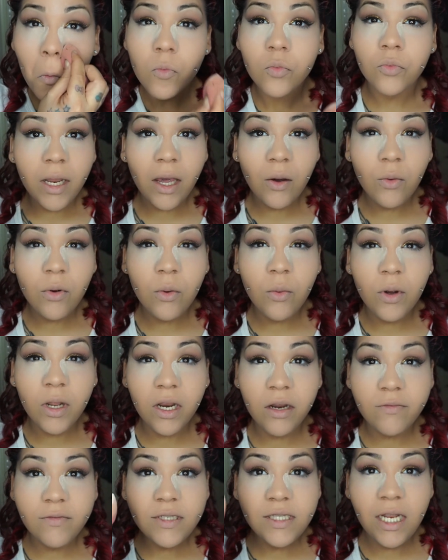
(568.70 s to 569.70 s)
Now with
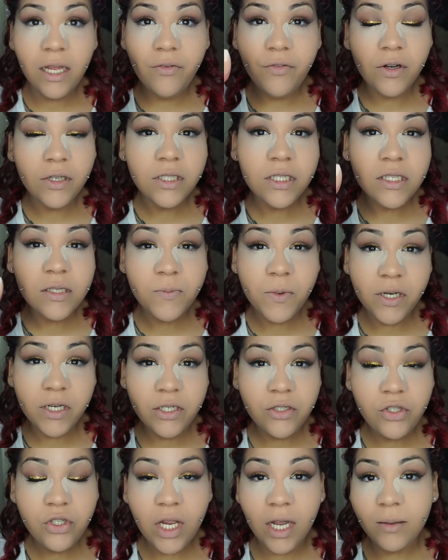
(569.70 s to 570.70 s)
whatever's left on the
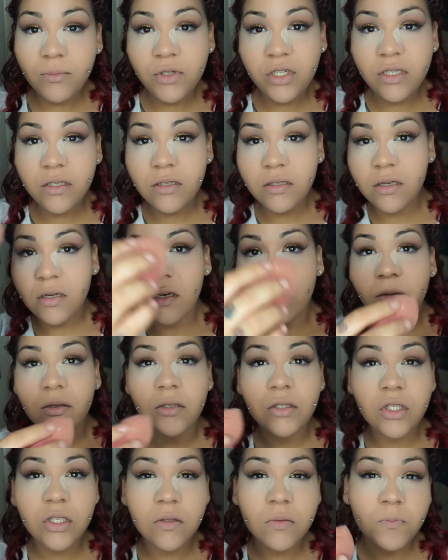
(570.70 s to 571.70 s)
sponge, I'm just
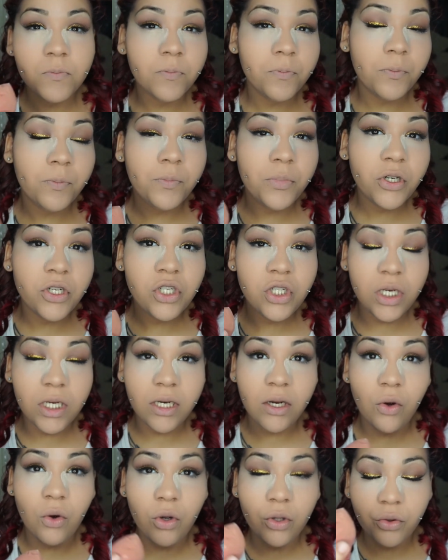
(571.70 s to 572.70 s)
gonna push it
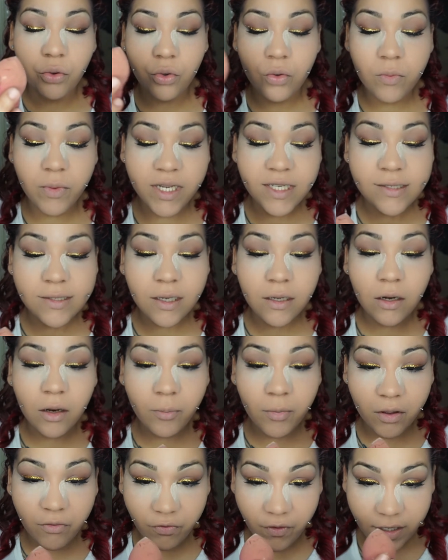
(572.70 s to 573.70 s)
all through my skin
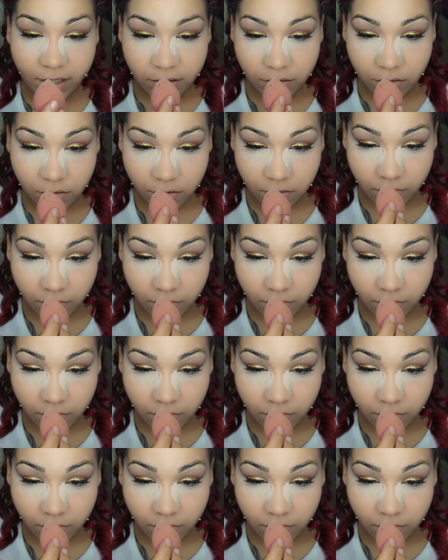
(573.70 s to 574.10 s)
on my face.